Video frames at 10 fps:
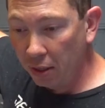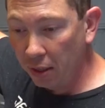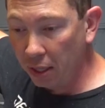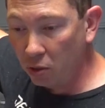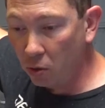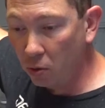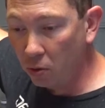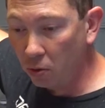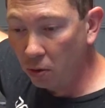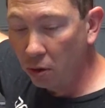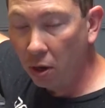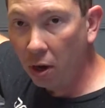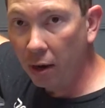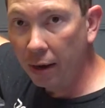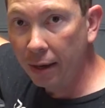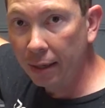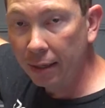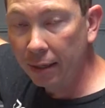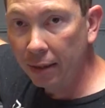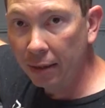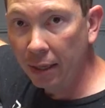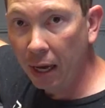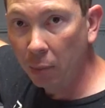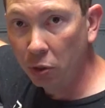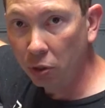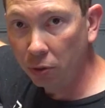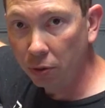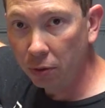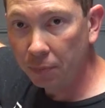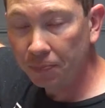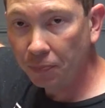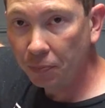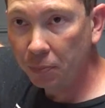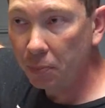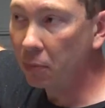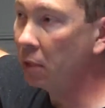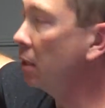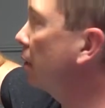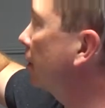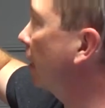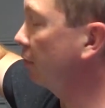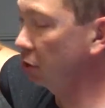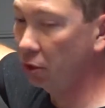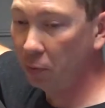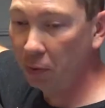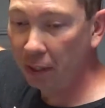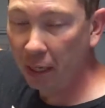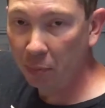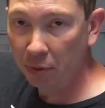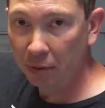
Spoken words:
this hole on the hub shoulders. Kevin showed me a couple